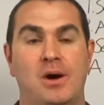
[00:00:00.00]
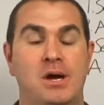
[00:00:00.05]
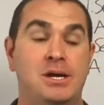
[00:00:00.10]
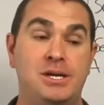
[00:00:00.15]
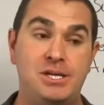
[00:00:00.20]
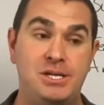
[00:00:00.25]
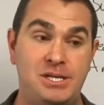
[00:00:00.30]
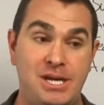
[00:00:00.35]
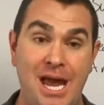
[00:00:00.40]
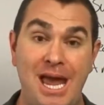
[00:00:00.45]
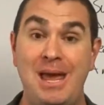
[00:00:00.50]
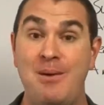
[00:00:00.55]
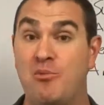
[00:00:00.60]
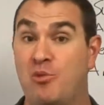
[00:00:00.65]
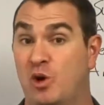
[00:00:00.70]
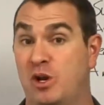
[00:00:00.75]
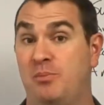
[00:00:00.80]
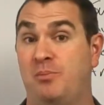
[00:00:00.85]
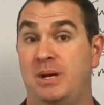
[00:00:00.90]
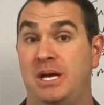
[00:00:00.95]
Shame
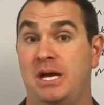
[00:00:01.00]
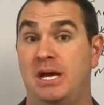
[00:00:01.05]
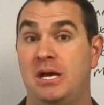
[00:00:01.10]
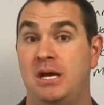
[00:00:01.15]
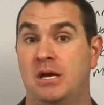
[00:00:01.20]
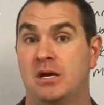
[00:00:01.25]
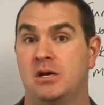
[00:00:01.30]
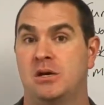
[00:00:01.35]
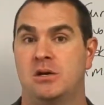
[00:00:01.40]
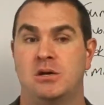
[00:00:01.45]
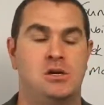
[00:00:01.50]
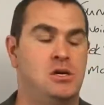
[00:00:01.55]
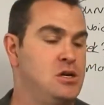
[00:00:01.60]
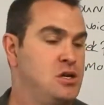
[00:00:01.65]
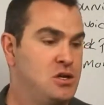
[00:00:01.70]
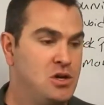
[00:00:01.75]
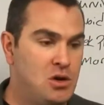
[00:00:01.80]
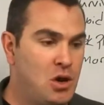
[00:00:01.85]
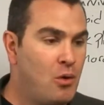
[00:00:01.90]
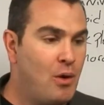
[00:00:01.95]
would be,
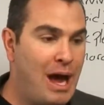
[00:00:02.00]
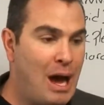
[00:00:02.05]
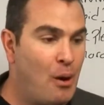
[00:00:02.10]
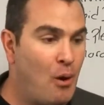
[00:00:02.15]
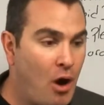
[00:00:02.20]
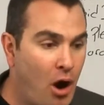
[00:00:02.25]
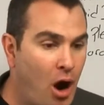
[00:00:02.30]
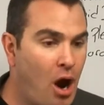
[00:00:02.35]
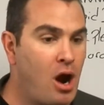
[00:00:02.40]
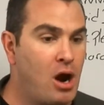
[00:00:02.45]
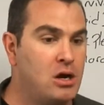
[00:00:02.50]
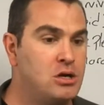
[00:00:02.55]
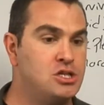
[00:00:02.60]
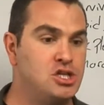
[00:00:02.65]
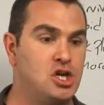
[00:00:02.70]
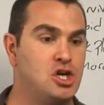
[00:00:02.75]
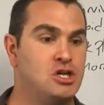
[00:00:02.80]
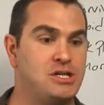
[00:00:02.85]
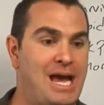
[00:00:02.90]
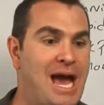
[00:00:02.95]
how hard
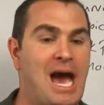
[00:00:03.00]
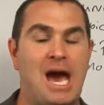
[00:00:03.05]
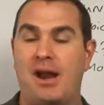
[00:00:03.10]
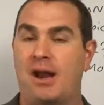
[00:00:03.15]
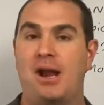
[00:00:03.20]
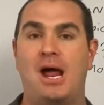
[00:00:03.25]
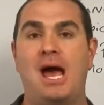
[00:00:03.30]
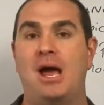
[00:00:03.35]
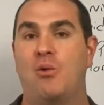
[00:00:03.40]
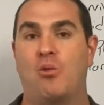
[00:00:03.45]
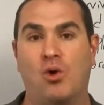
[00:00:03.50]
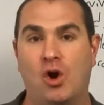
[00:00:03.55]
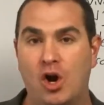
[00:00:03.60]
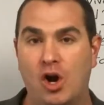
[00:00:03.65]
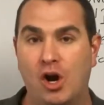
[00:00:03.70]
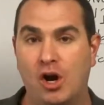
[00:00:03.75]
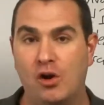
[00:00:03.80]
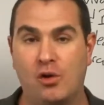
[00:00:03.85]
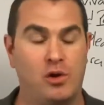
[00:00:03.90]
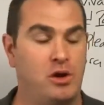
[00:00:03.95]
your dad and I
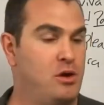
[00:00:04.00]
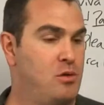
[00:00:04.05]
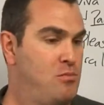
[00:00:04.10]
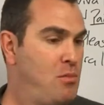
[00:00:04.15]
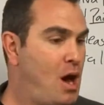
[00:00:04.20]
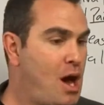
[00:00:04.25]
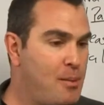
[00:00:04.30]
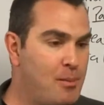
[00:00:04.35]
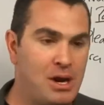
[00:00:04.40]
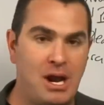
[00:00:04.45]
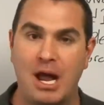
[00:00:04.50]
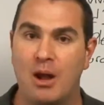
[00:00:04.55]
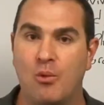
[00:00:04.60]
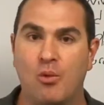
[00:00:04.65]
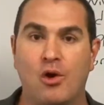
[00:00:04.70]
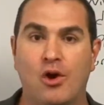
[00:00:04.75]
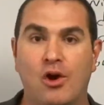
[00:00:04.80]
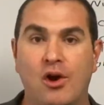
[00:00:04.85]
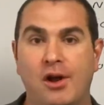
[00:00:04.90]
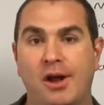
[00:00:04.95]
work, or your mom and I
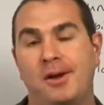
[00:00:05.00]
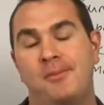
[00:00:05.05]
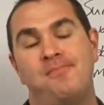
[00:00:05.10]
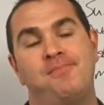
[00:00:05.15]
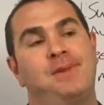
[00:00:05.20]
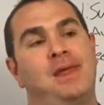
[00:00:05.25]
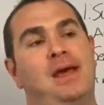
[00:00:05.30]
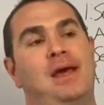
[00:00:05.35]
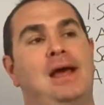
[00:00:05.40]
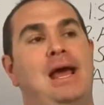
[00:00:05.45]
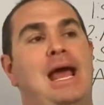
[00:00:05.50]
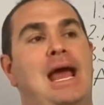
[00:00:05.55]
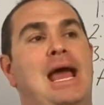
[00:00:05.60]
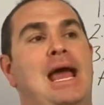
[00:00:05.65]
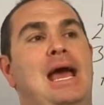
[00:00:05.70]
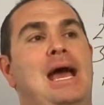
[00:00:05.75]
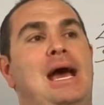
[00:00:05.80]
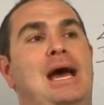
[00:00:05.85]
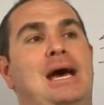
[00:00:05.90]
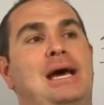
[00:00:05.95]
work,
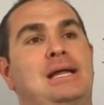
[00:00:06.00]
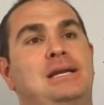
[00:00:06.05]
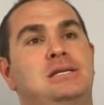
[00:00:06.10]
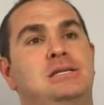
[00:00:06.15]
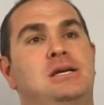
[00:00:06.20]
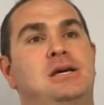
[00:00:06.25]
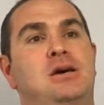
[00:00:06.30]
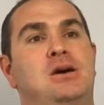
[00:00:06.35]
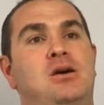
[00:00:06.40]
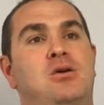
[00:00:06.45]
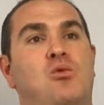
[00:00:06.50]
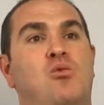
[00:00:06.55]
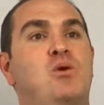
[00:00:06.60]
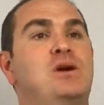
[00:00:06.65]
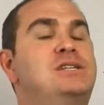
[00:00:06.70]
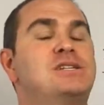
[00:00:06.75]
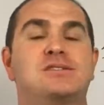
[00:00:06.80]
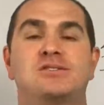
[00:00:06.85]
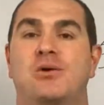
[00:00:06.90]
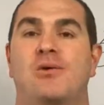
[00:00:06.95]
and we
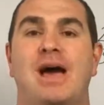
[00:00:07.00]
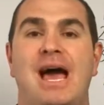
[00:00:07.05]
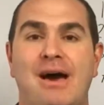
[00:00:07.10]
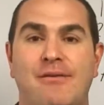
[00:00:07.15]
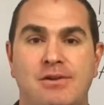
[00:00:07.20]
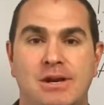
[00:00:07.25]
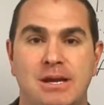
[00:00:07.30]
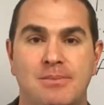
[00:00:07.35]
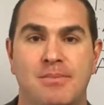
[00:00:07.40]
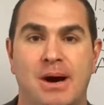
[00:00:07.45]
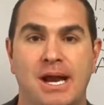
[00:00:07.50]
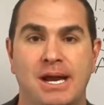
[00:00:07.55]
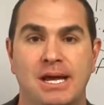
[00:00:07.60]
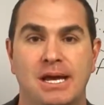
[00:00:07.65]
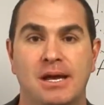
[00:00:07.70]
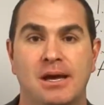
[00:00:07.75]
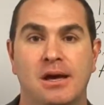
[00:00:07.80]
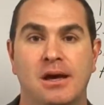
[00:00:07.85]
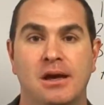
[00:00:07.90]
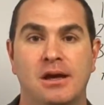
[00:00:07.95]
just don't have any
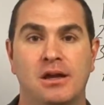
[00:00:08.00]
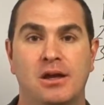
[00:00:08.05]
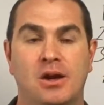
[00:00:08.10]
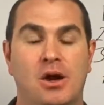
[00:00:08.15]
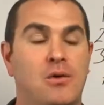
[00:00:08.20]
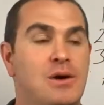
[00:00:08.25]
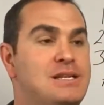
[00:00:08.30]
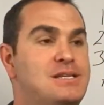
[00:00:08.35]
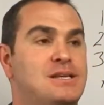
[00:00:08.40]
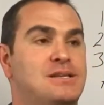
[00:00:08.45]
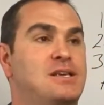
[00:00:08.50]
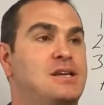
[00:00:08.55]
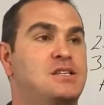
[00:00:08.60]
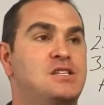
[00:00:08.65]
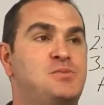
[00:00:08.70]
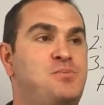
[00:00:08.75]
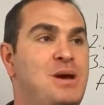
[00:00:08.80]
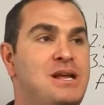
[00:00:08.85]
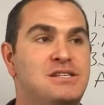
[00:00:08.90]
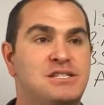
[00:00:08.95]
money. It's
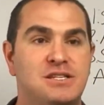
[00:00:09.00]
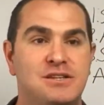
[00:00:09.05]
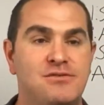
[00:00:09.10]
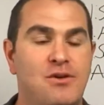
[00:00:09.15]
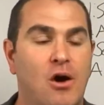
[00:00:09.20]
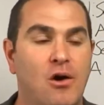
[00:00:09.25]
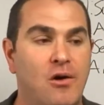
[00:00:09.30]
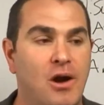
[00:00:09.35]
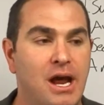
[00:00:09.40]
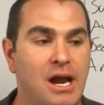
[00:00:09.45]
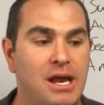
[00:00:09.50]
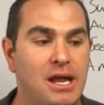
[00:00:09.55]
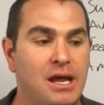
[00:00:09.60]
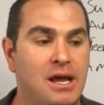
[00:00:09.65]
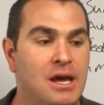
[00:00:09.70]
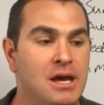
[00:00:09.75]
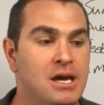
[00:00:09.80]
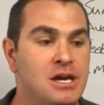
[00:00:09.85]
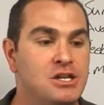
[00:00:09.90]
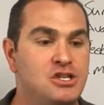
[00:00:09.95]
expensive
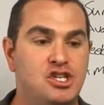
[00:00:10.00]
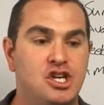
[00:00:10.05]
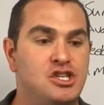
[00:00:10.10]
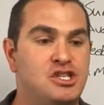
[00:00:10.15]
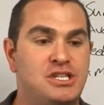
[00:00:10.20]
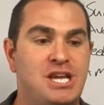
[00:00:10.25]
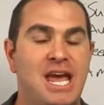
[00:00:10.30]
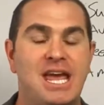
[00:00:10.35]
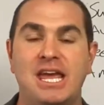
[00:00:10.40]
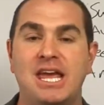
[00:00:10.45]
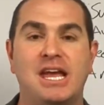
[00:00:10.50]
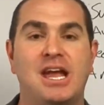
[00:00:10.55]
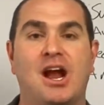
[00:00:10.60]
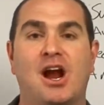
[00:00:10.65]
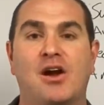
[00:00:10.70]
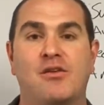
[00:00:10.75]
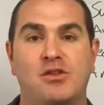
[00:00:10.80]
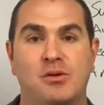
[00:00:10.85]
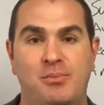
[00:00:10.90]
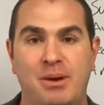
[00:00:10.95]
already just taking
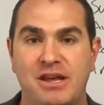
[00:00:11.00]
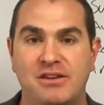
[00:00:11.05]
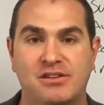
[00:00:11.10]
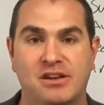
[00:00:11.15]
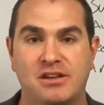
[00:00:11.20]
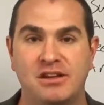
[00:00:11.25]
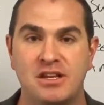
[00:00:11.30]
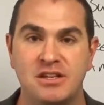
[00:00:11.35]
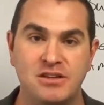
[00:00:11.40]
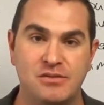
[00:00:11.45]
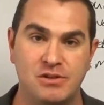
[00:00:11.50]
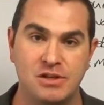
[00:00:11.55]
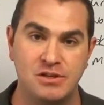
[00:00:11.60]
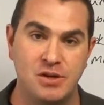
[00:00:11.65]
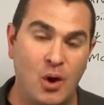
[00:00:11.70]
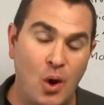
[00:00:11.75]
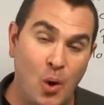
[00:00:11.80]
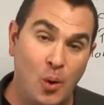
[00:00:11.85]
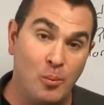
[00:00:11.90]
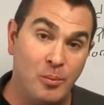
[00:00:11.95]
care of the basic needs of this
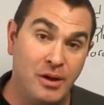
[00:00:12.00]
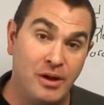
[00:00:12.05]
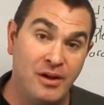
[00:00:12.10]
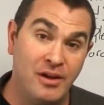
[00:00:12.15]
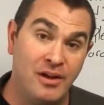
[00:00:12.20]
home.